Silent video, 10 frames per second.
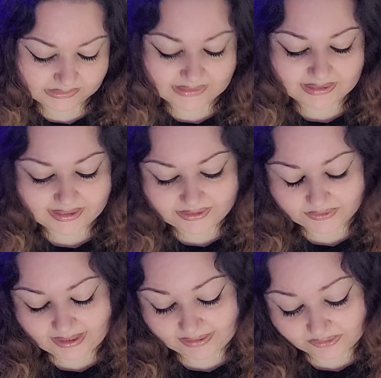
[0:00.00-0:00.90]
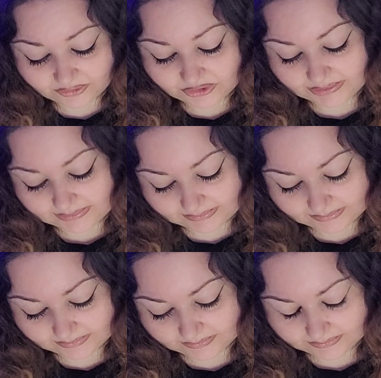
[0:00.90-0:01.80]
They like your energy.
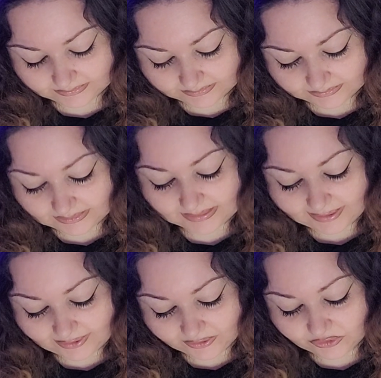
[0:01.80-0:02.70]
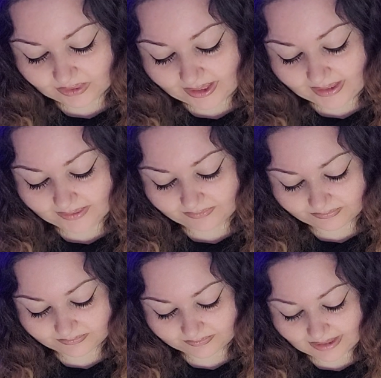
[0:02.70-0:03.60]
They like your drive.
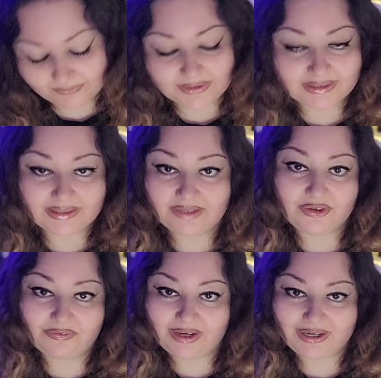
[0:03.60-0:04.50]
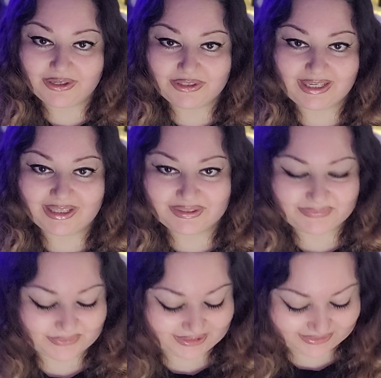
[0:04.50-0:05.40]
Everything that the fire stands
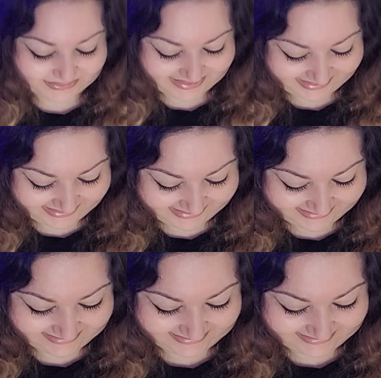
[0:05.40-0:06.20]
for, okay?